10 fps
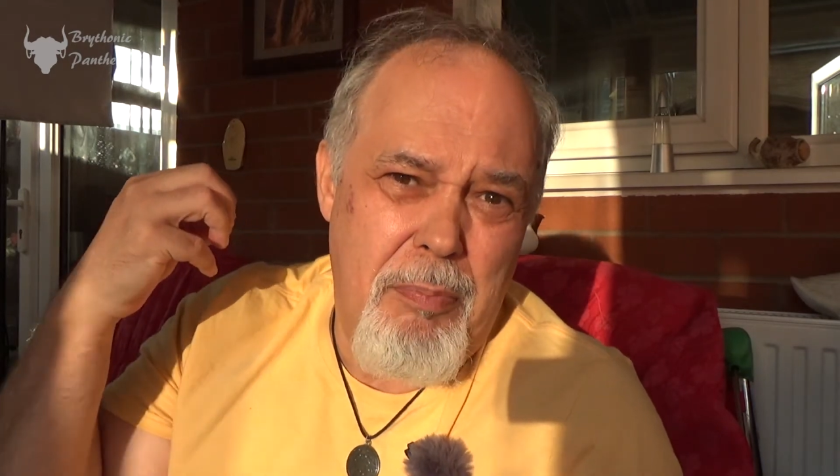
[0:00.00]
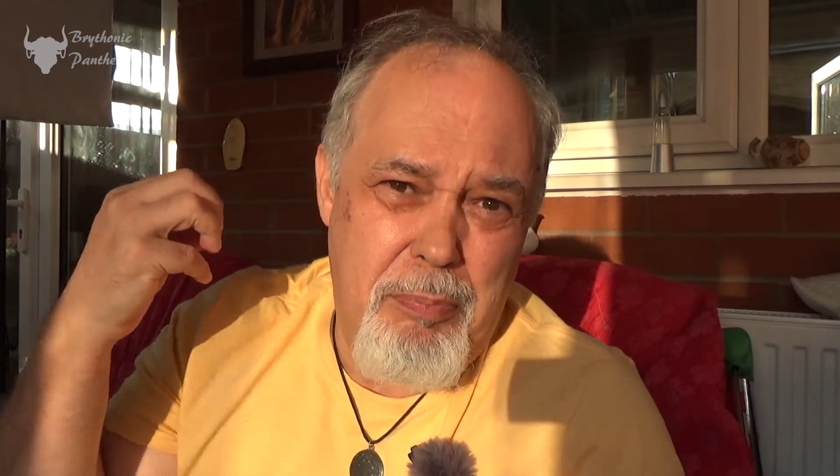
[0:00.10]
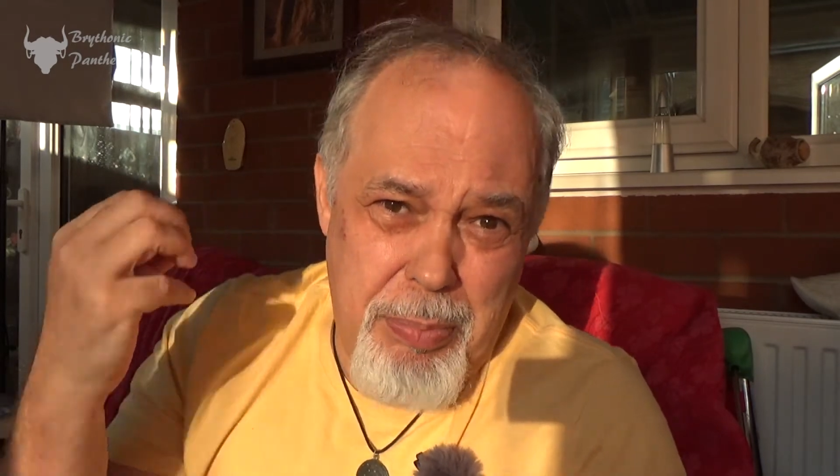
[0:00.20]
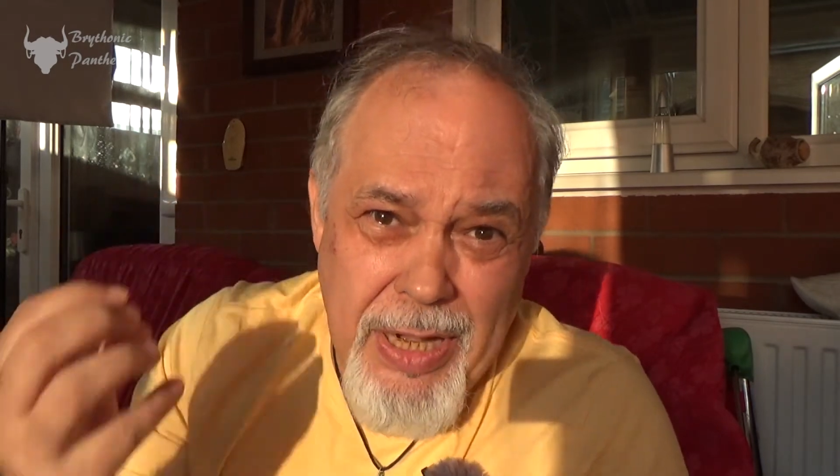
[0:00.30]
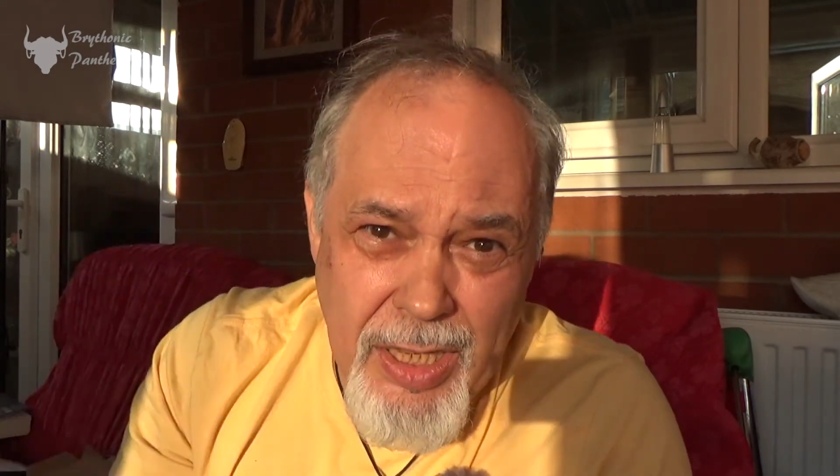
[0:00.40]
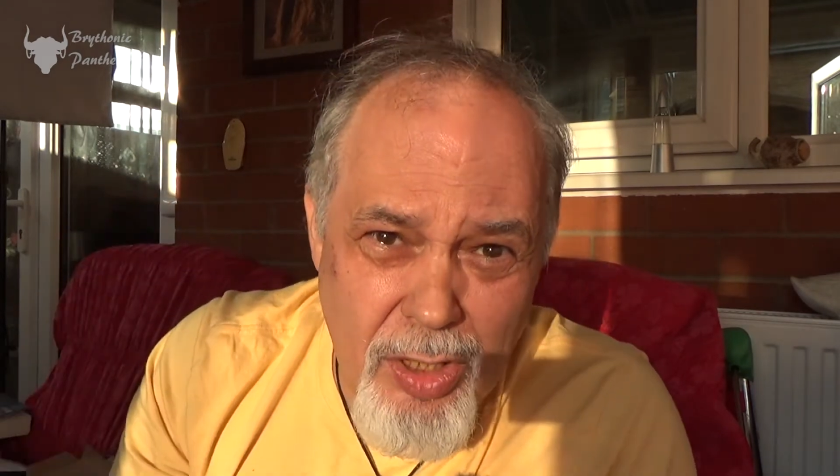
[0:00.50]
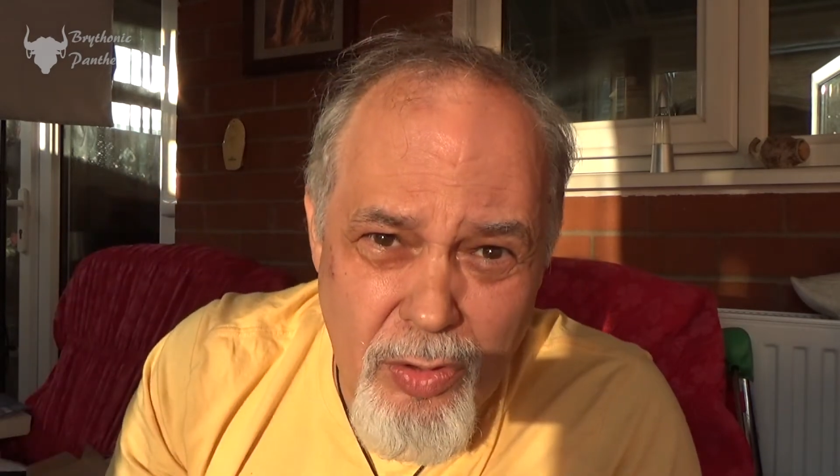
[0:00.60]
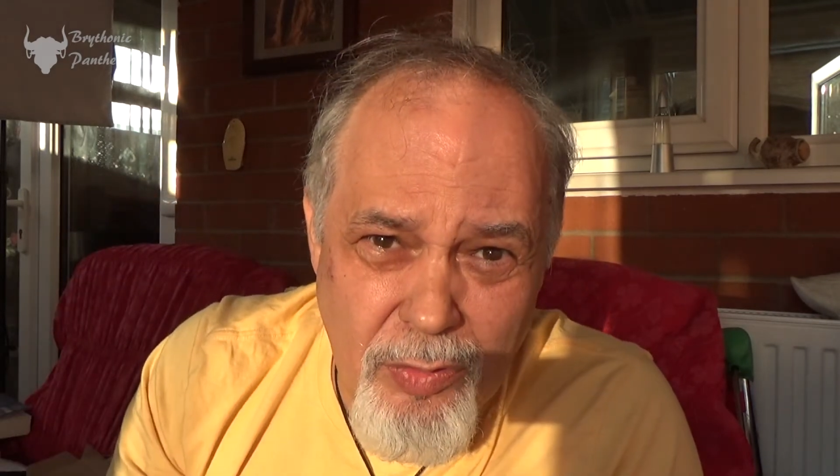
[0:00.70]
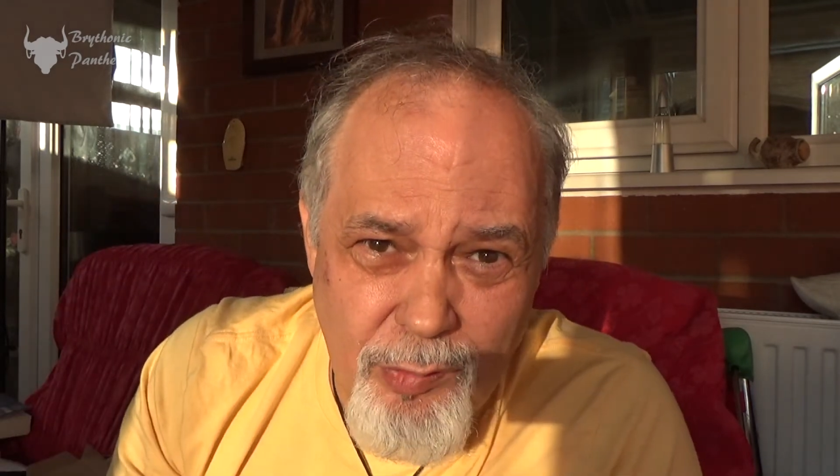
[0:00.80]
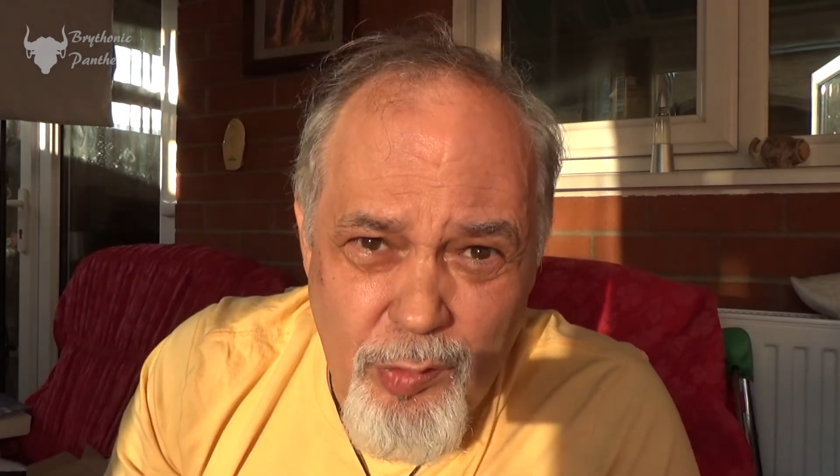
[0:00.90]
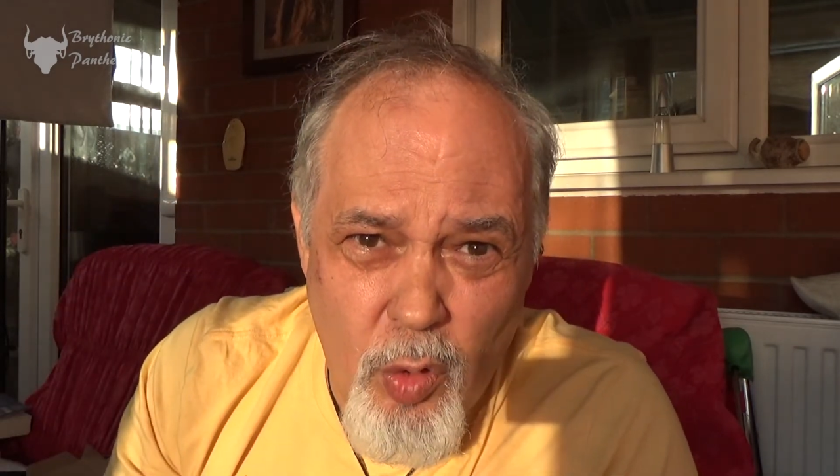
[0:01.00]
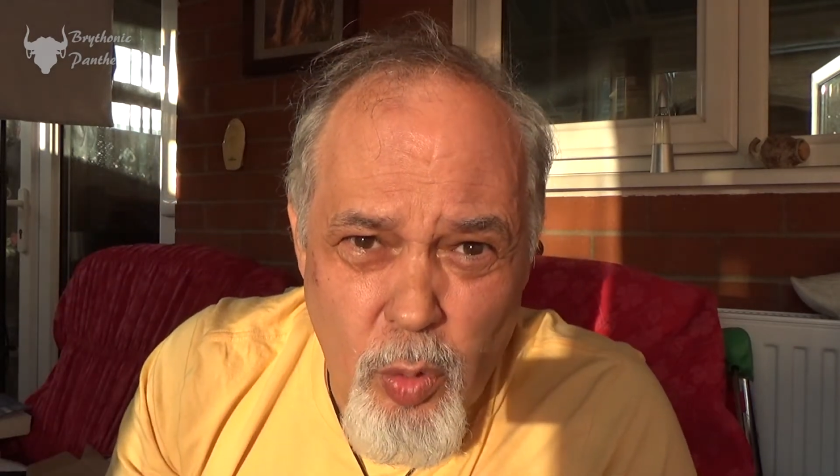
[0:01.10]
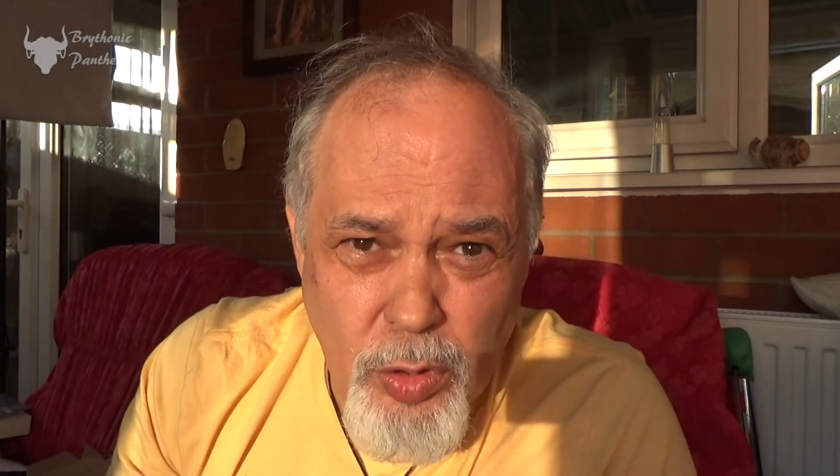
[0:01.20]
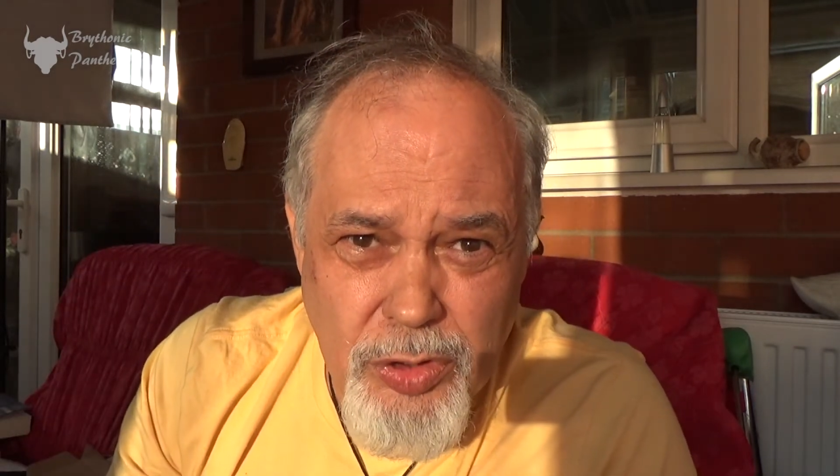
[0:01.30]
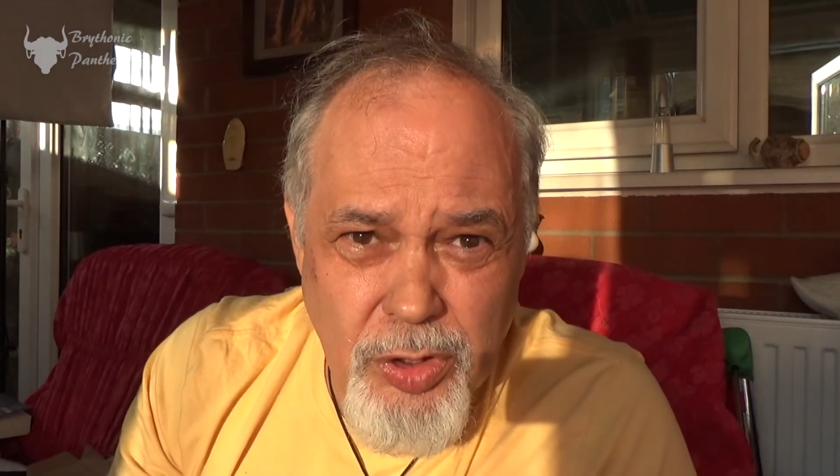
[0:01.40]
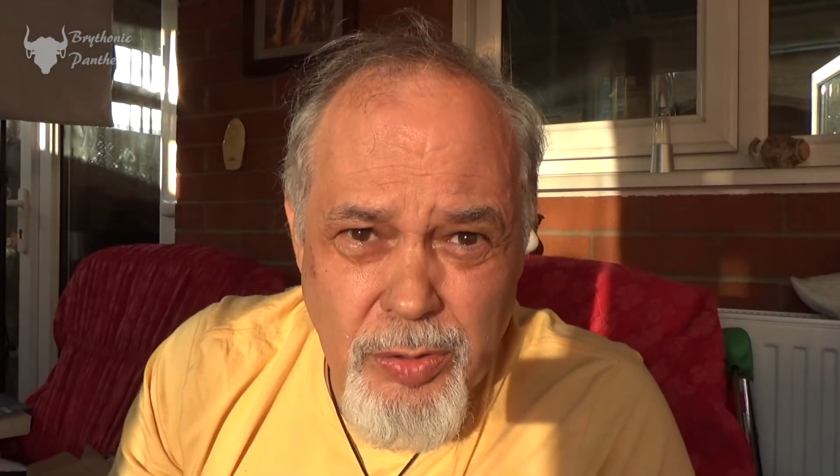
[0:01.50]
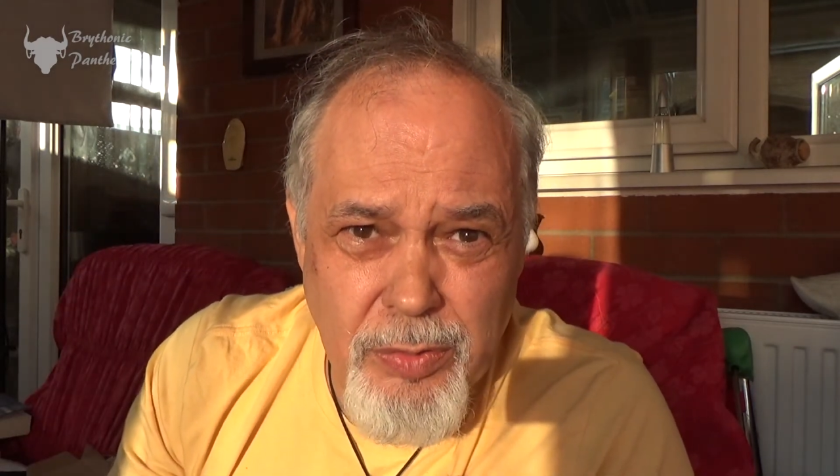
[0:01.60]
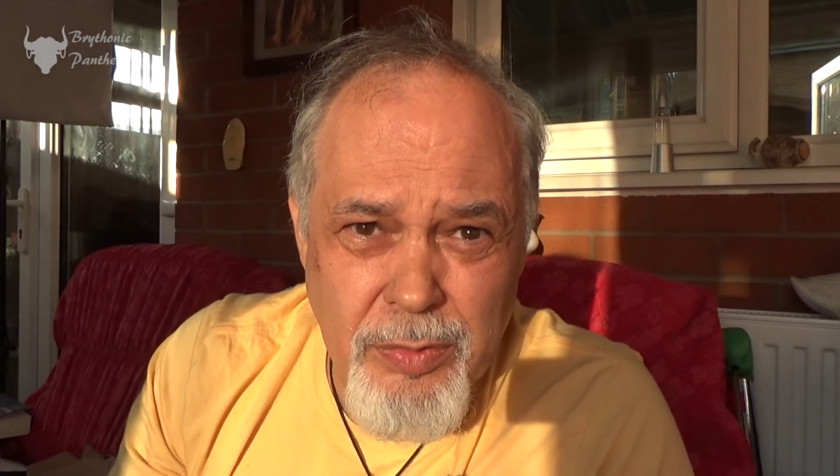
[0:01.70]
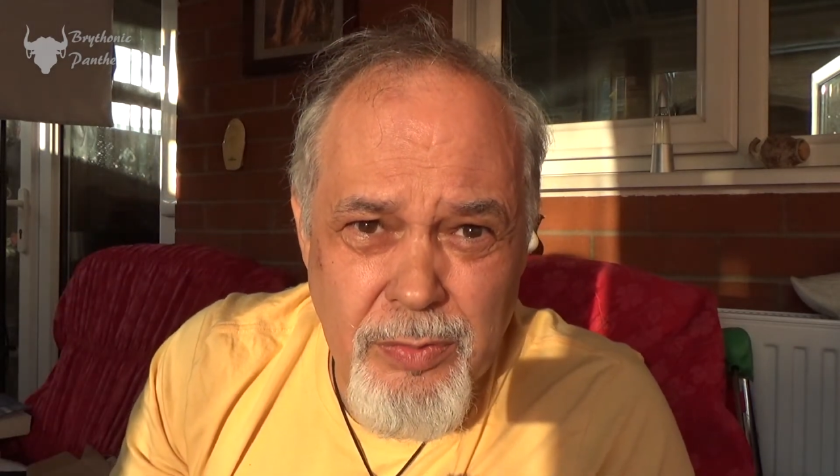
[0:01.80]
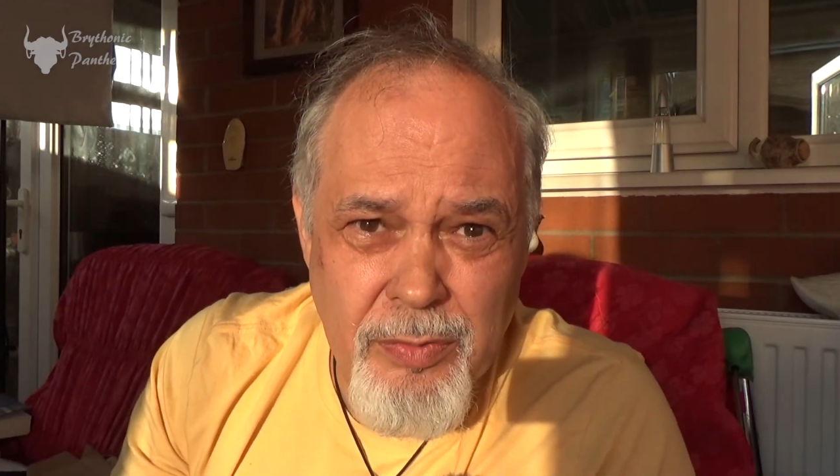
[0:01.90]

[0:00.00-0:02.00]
bring good fortune,